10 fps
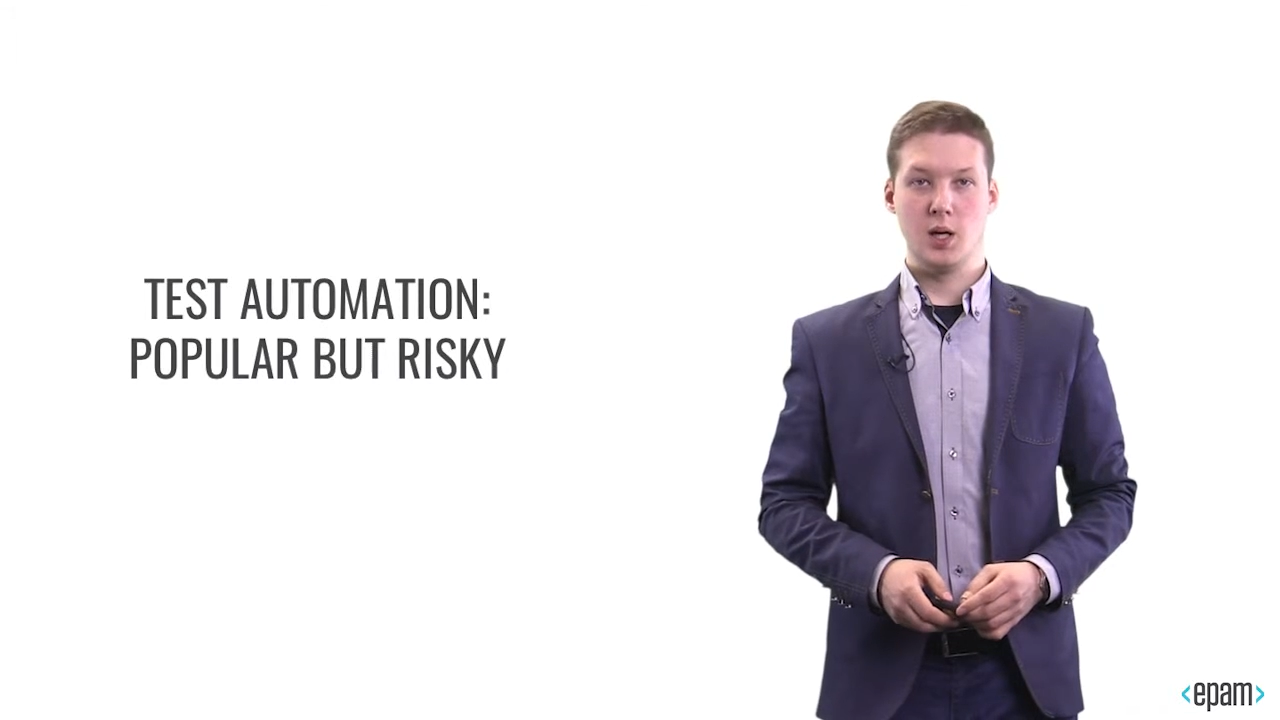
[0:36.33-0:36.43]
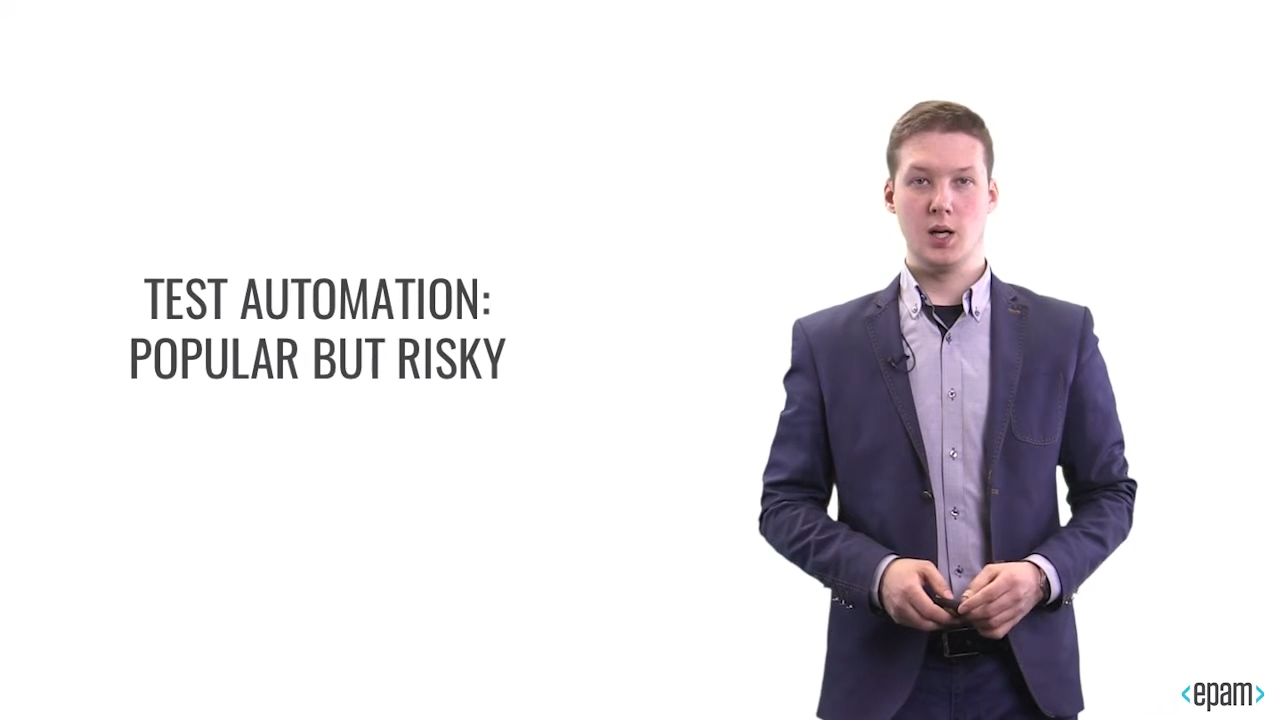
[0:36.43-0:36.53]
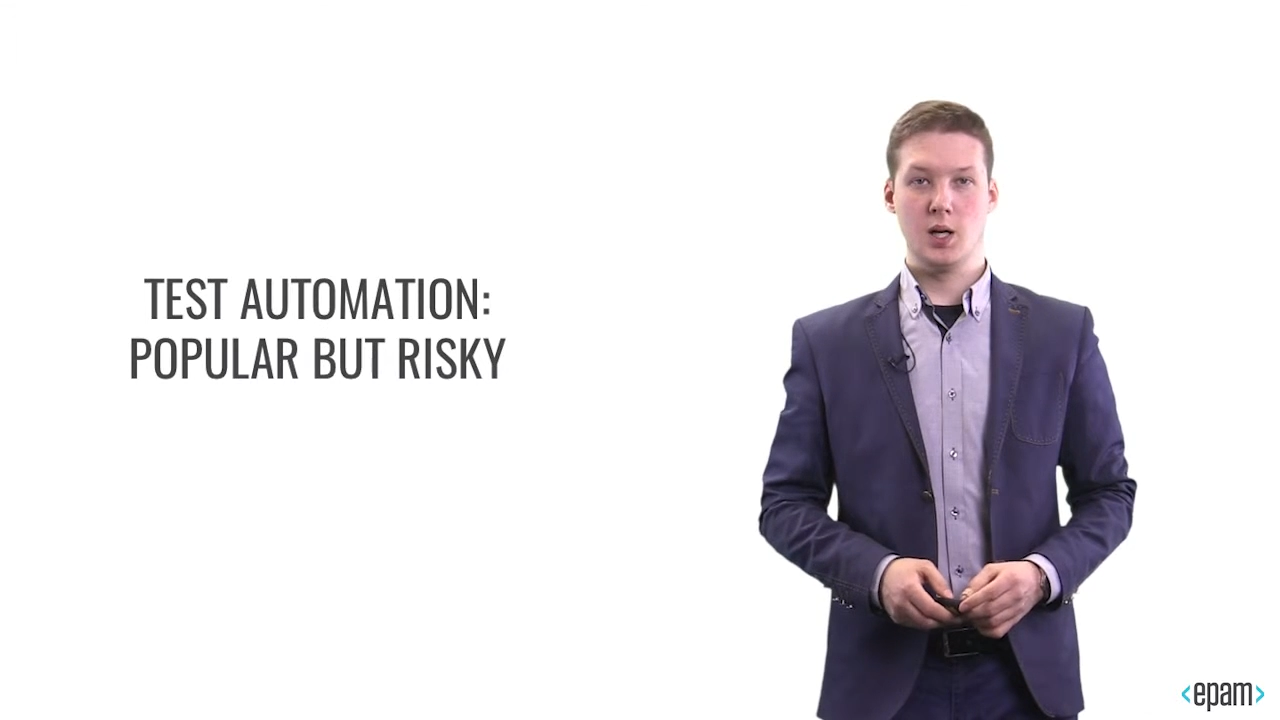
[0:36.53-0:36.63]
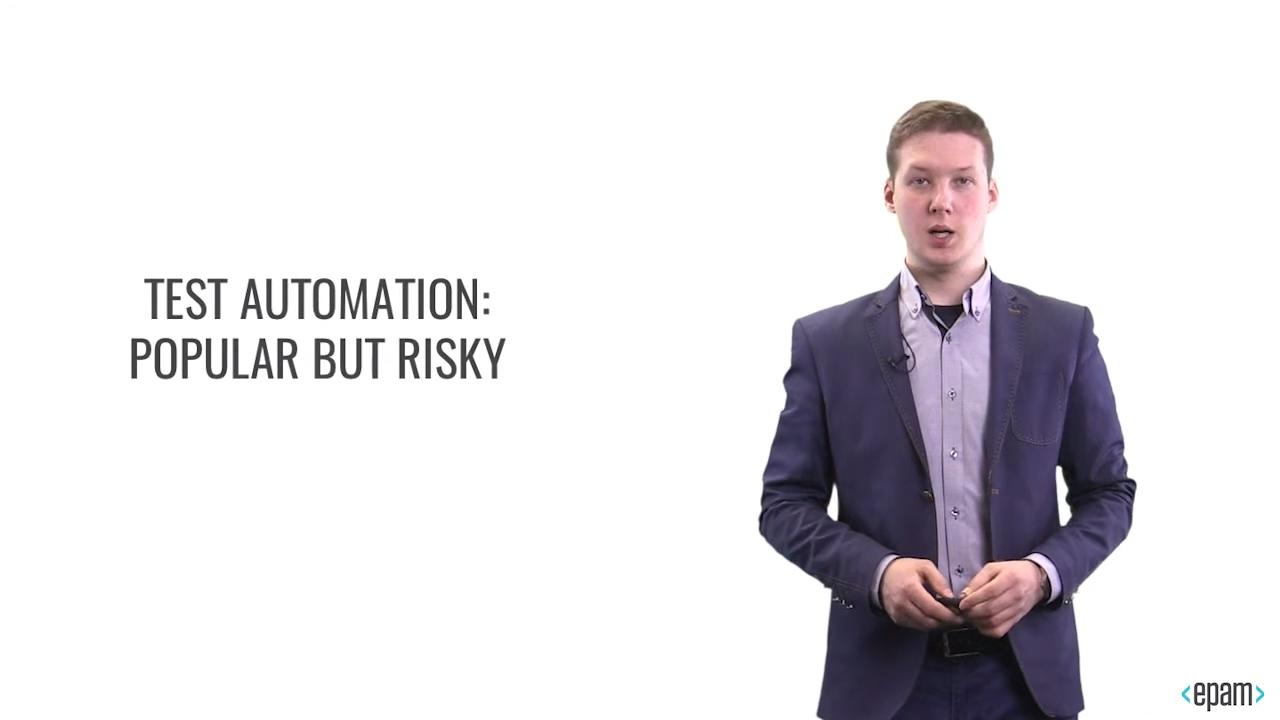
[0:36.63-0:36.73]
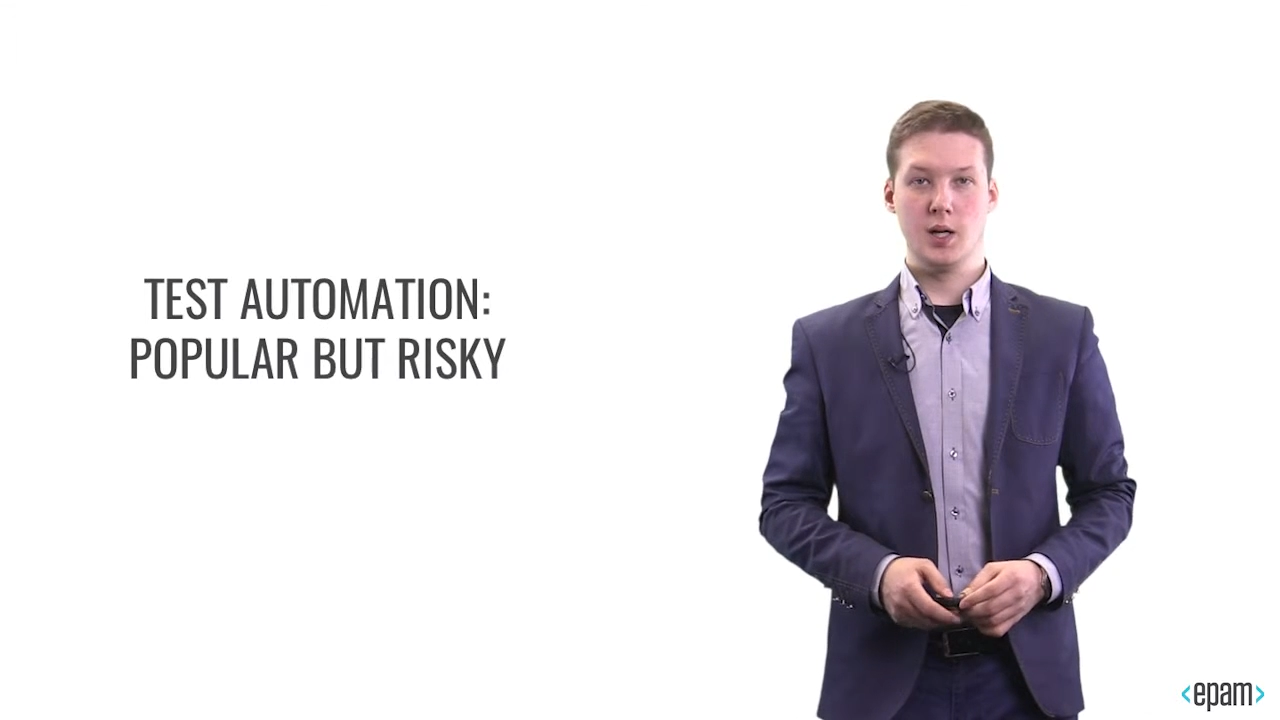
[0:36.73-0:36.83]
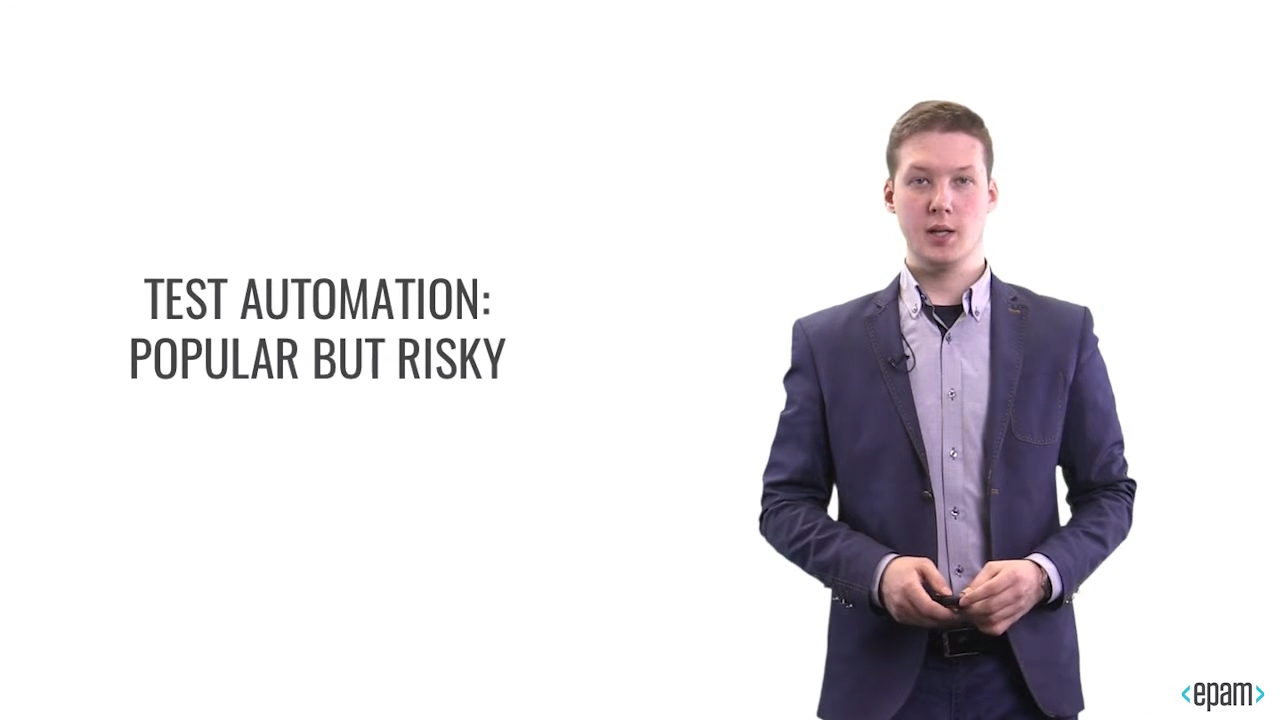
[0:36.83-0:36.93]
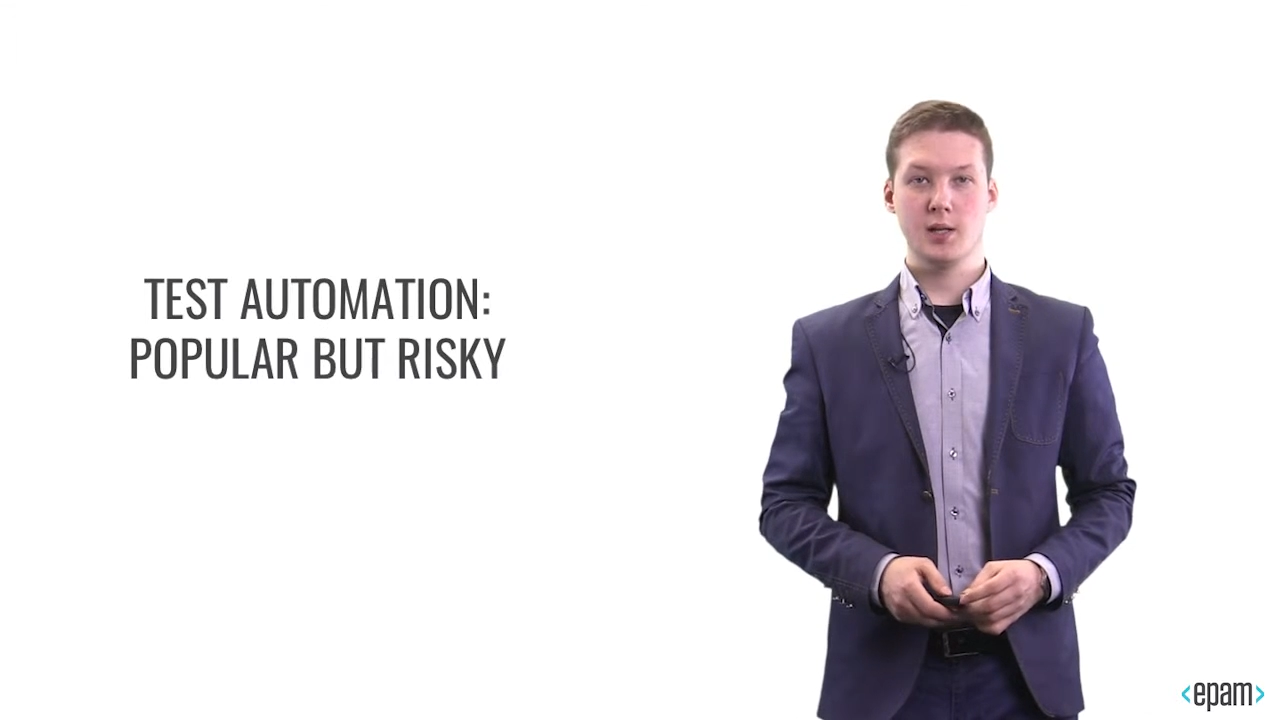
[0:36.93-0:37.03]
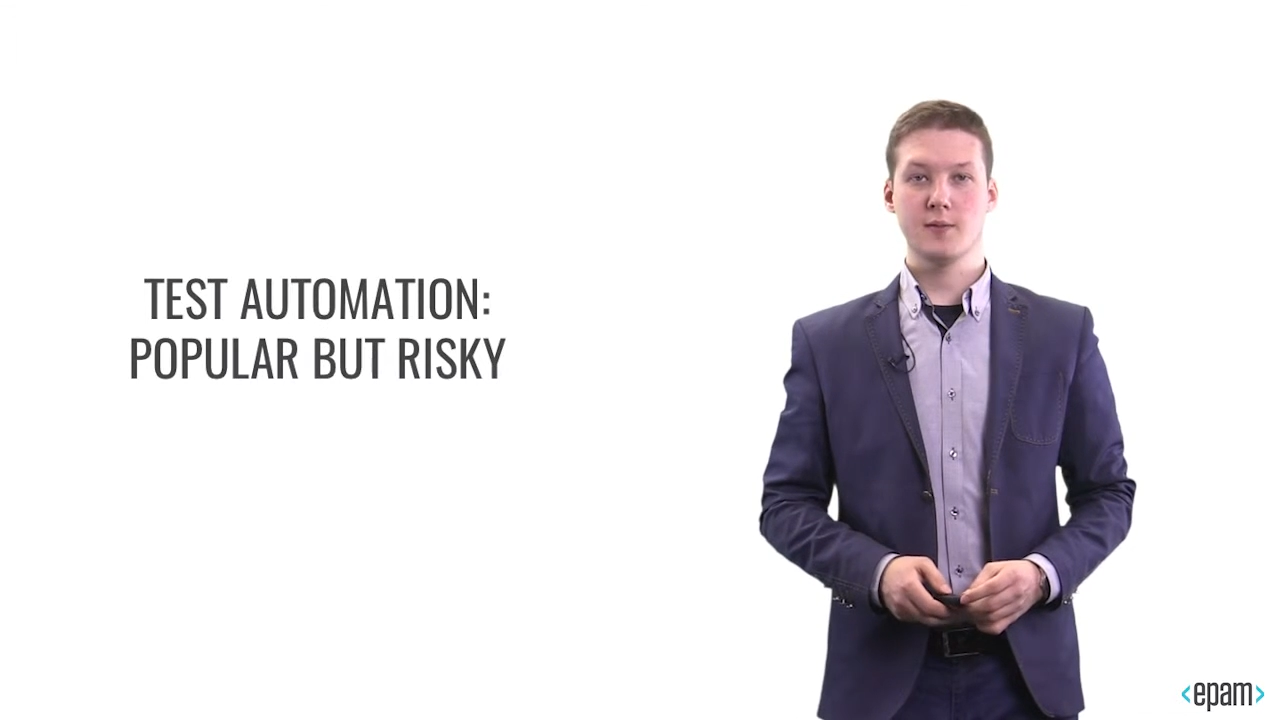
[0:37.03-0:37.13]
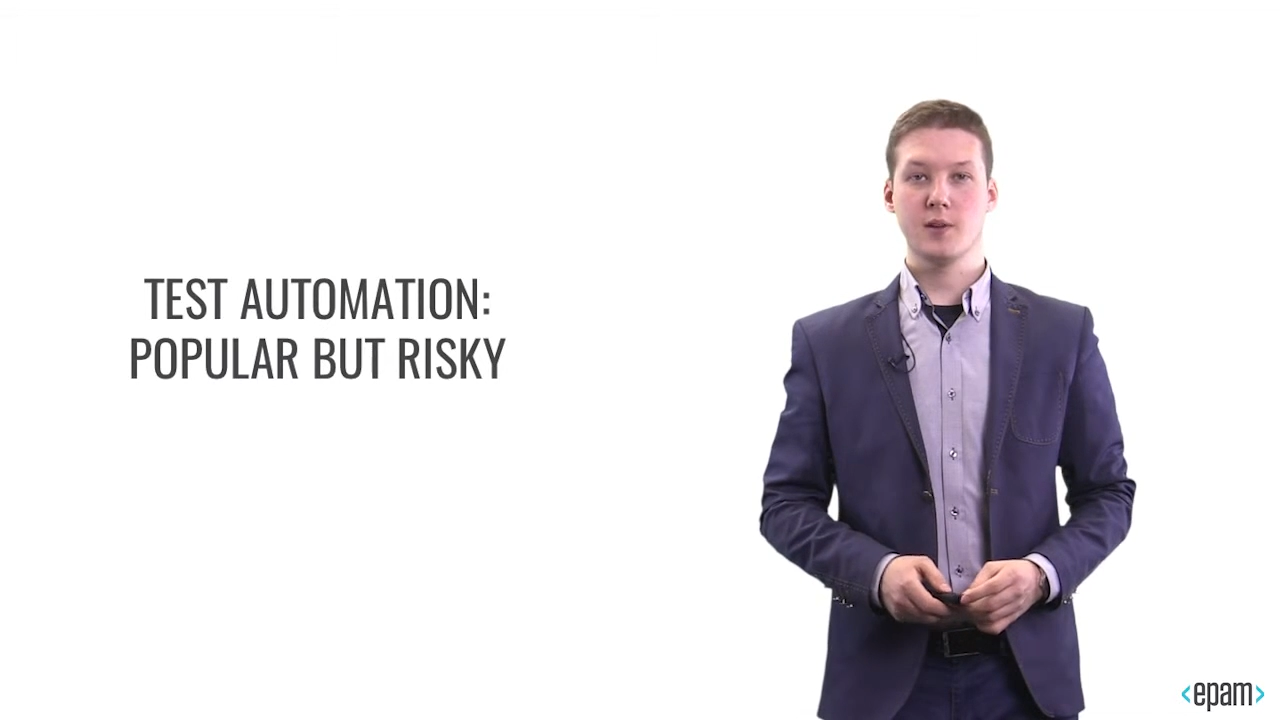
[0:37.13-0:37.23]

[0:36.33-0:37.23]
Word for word: It is a